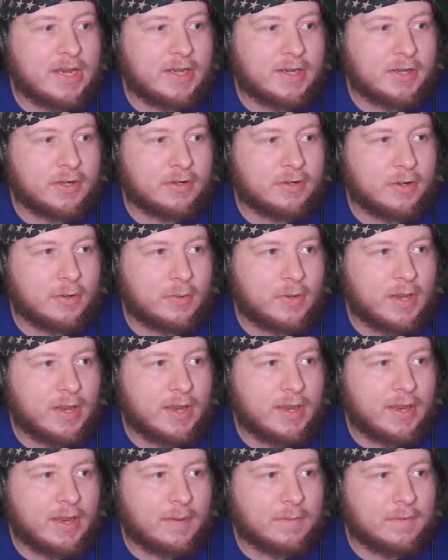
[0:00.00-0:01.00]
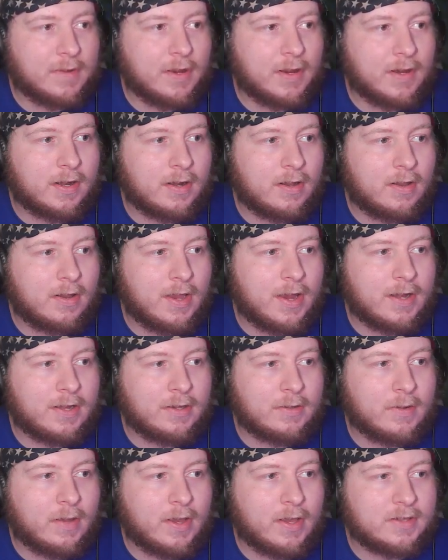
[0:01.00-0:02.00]
here, okay? I'm not gonna lie to
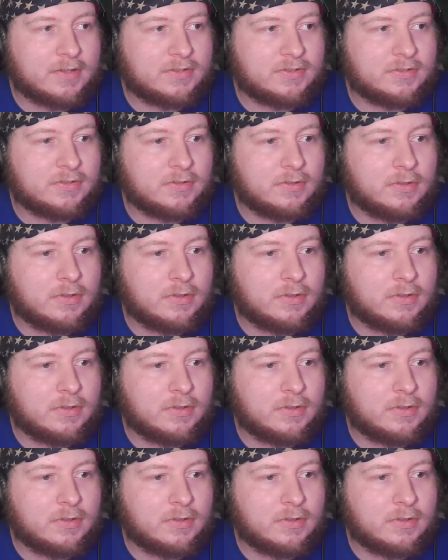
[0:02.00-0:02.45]
you guys.